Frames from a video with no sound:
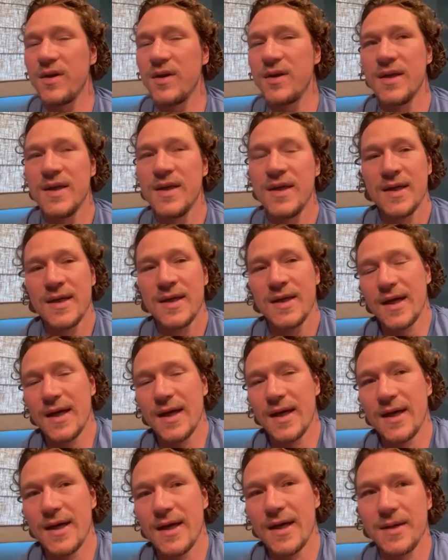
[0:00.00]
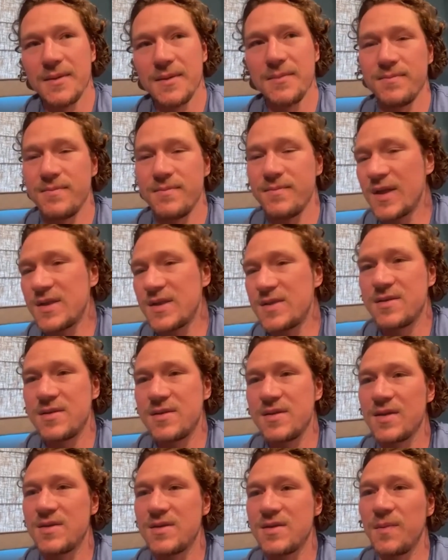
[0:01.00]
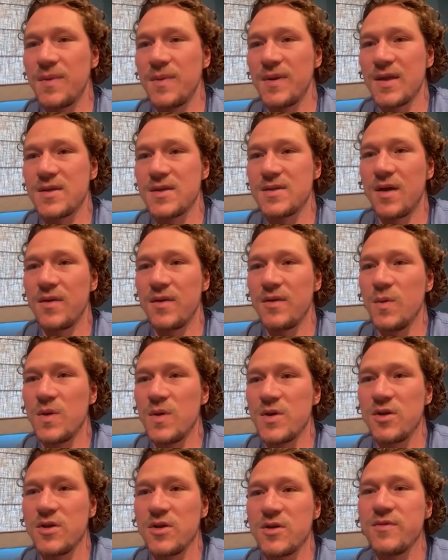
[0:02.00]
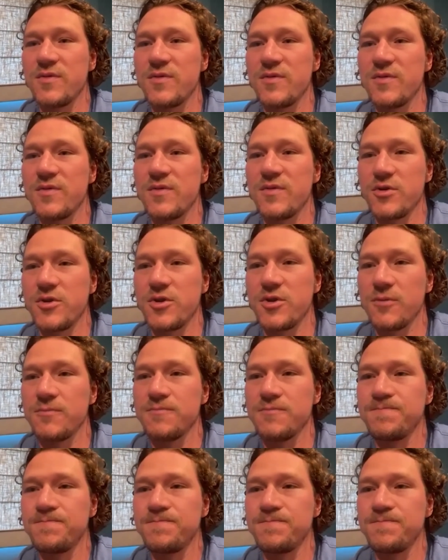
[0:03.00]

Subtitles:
And that's something that's on the wish list for sure.